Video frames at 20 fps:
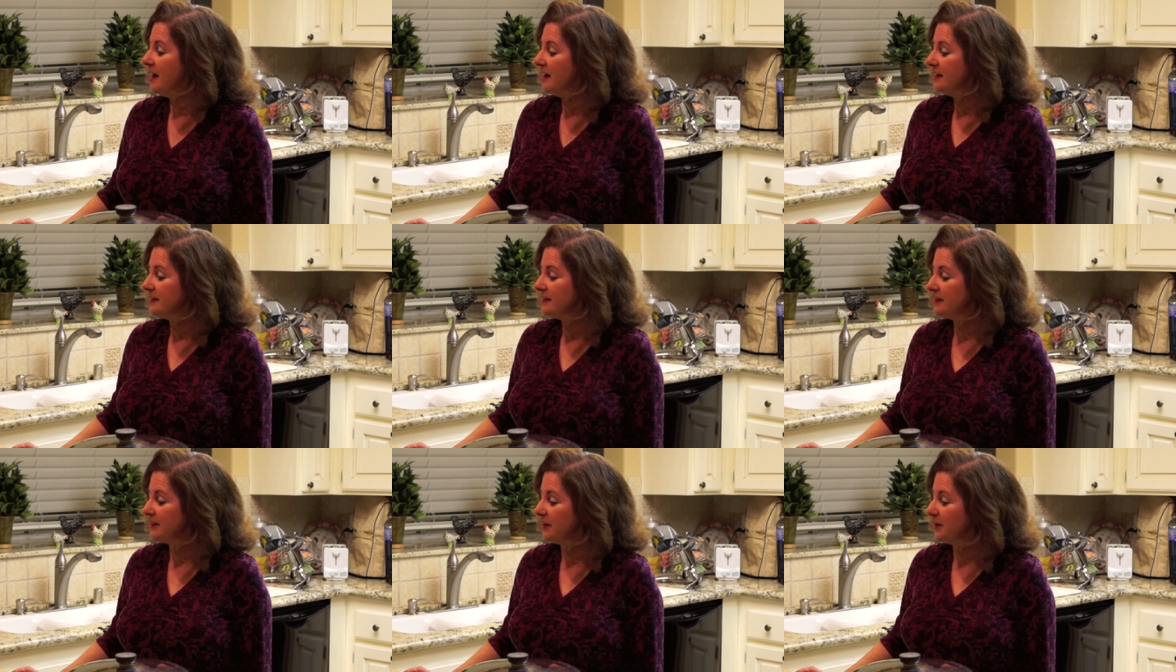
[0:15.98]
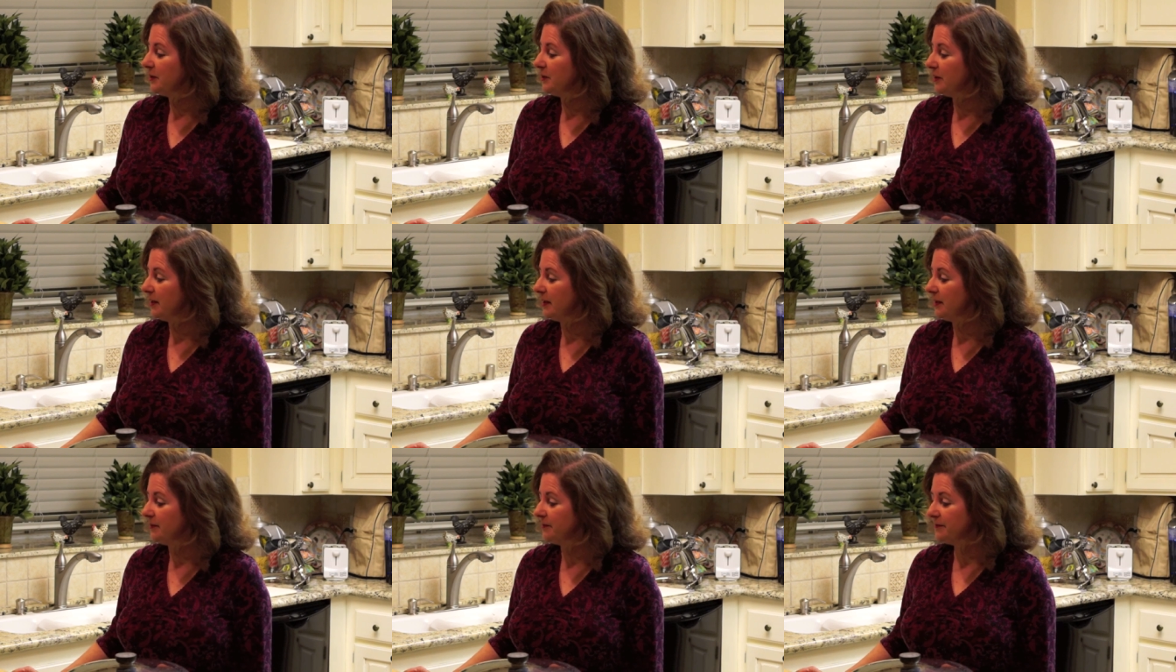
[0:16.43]

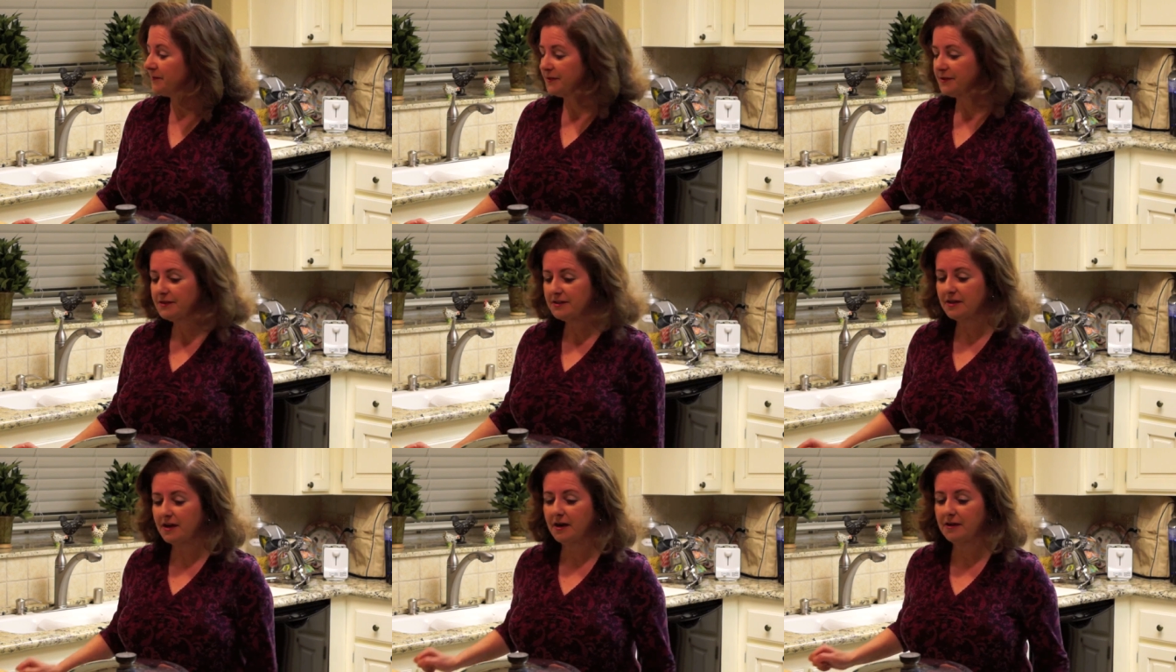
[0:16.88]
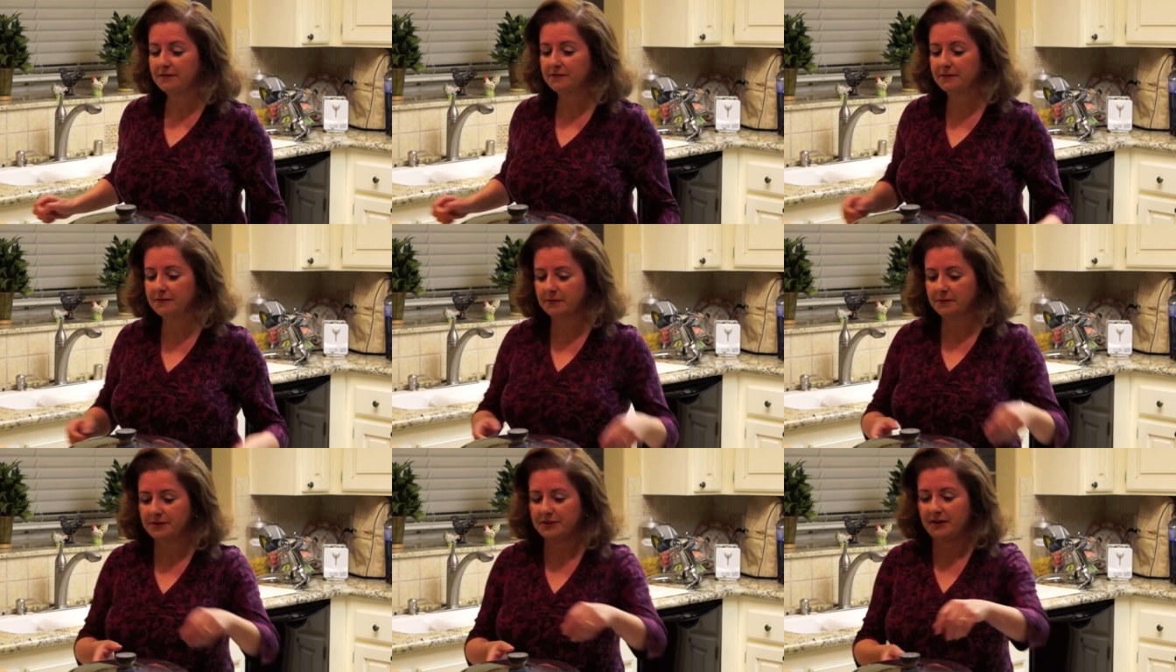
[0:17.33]
So first
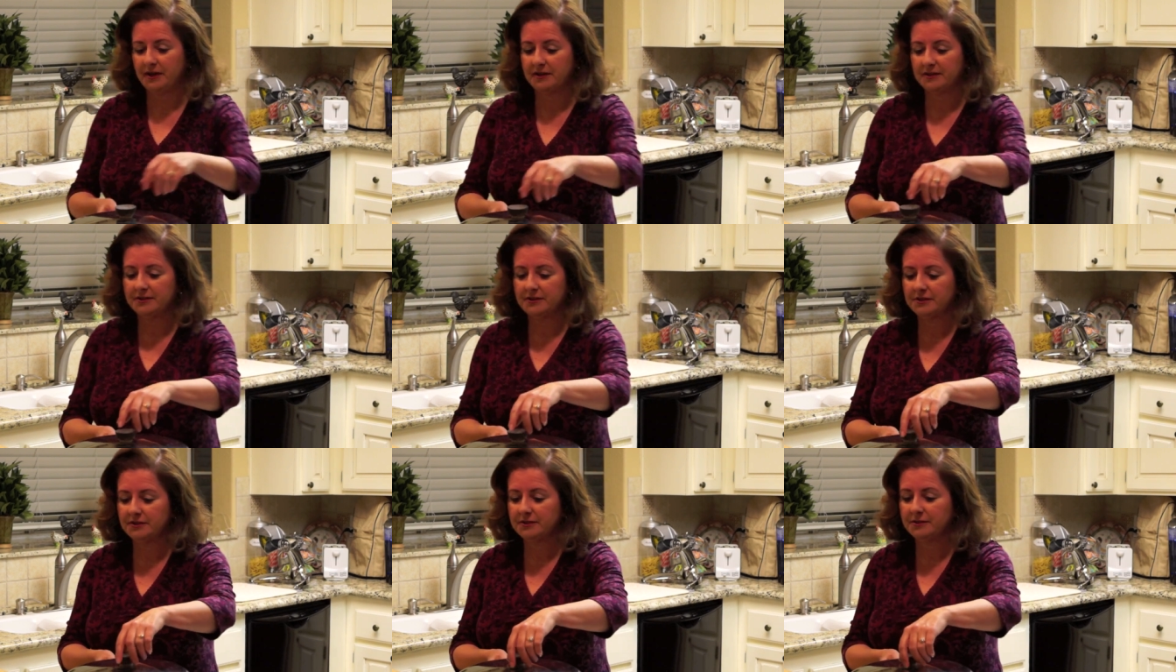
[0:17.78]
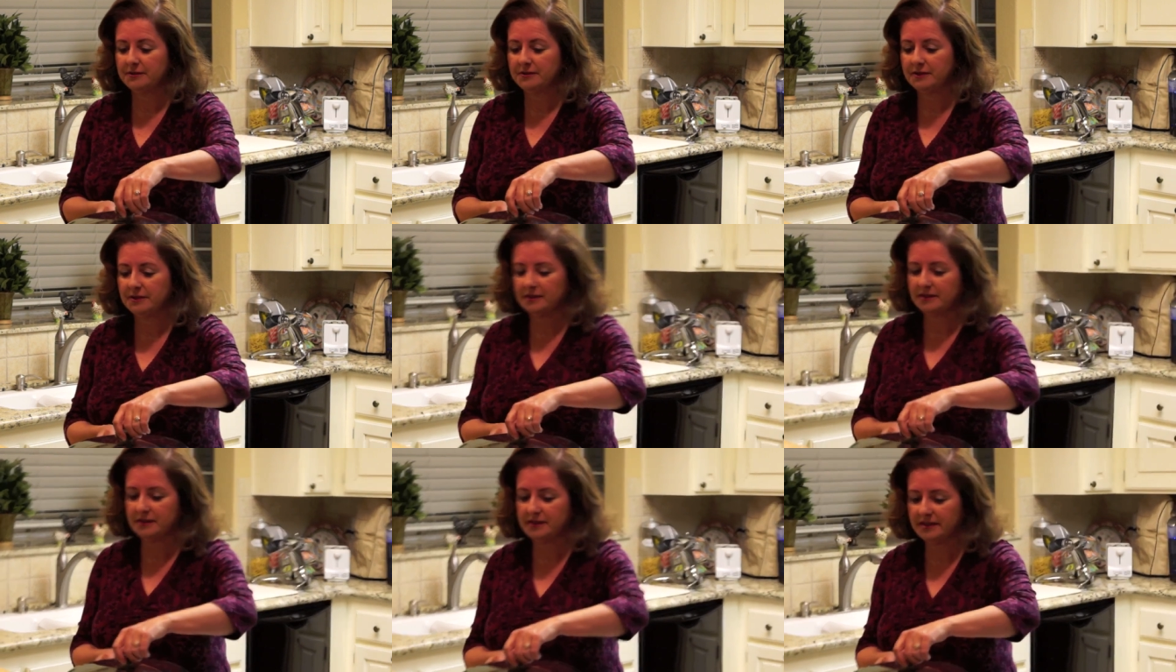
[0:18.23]
off, what you ought to do
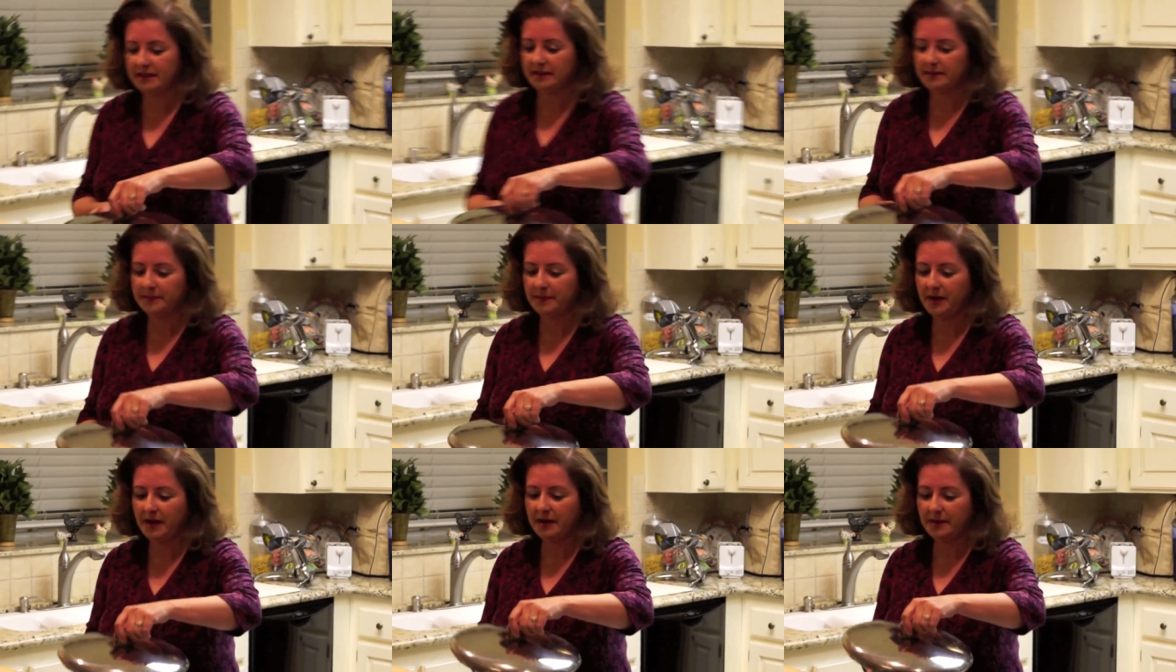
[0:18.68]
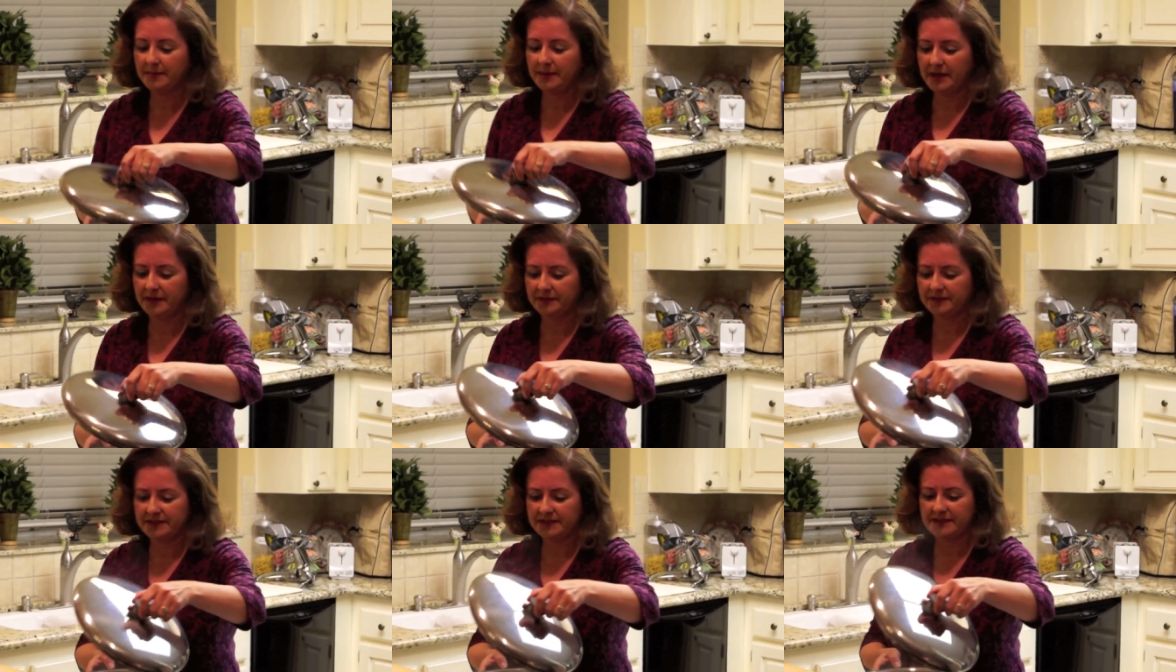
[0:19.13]
is get a pot
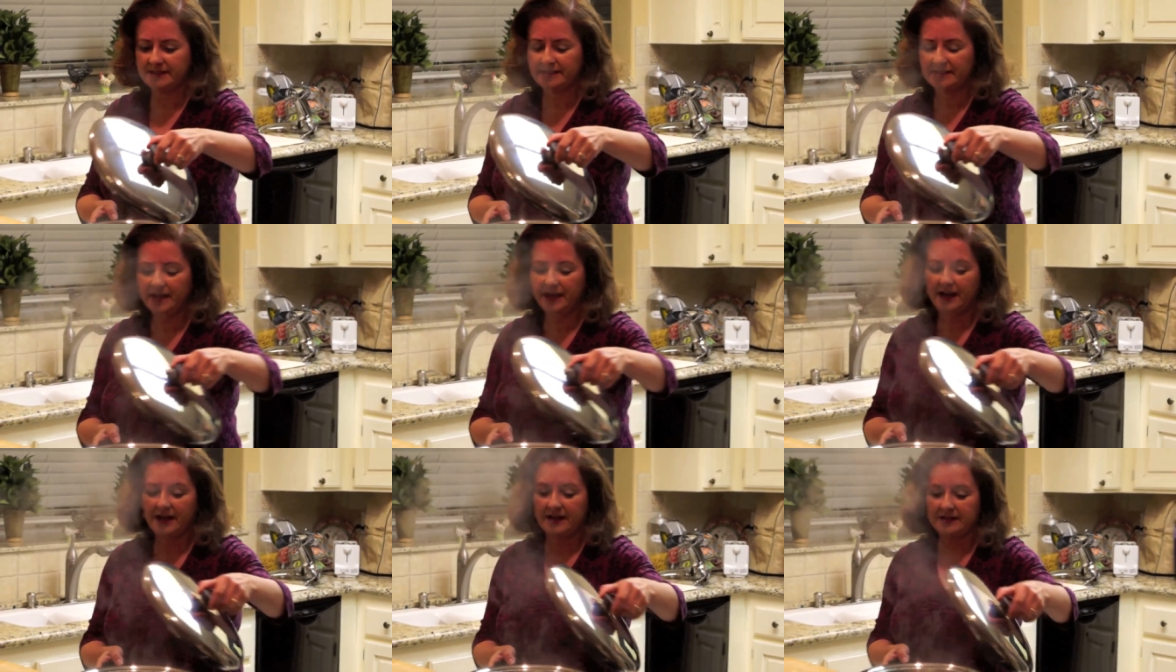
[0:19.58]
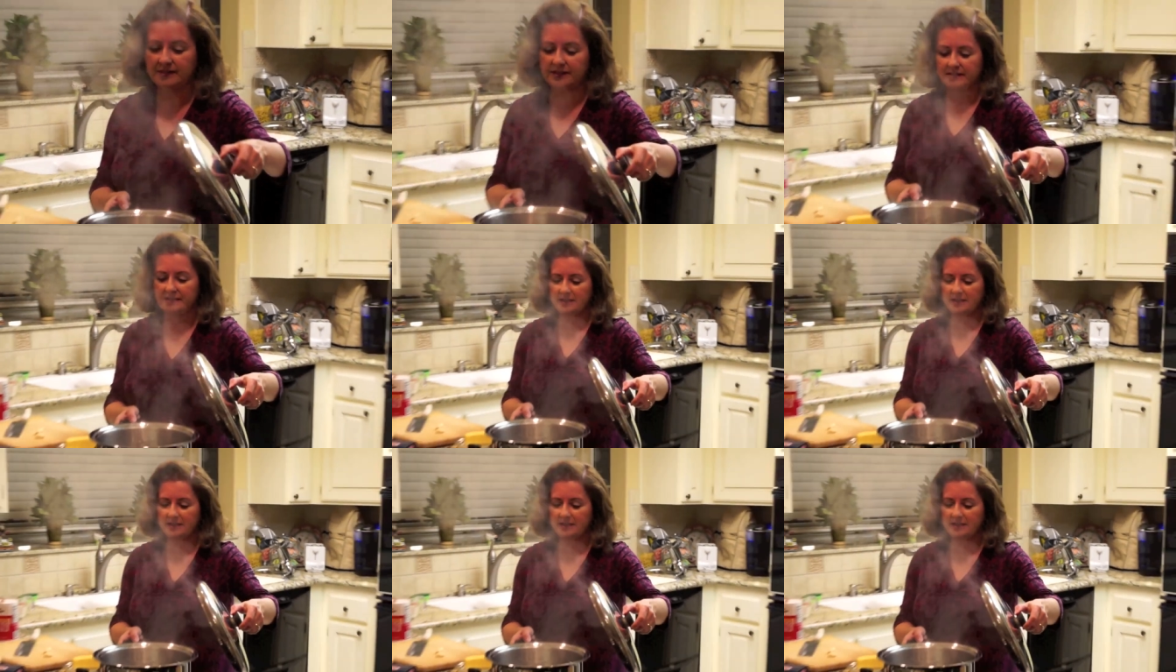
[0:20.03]
about this size